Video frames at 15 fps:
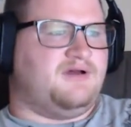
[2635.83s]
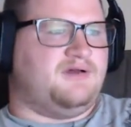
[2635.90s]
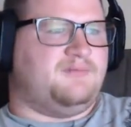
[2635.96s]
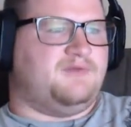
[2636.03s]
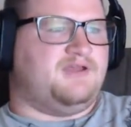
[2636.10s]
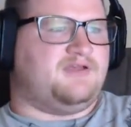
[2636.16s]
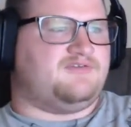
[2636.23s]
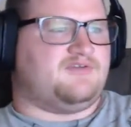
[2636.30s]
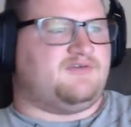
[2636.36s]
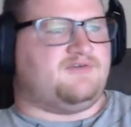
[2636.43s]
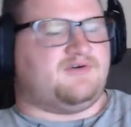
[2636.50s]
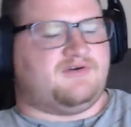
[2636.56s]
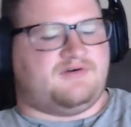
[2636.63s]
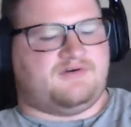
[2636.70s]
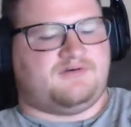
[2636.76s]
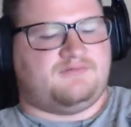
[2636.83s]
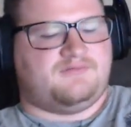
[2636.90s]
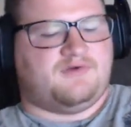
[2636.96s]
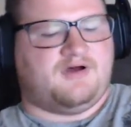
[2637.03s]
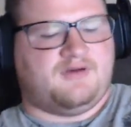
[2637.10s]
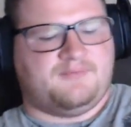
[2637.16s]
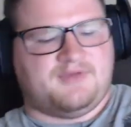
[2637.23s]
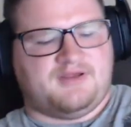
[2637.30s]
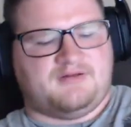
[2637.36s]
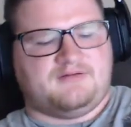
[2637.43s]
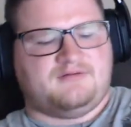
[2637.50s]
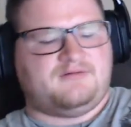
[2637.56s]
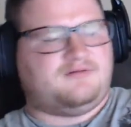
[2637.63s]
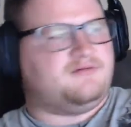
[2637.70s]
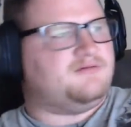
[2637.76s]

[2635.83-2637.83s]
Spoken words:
because I've heard all metal.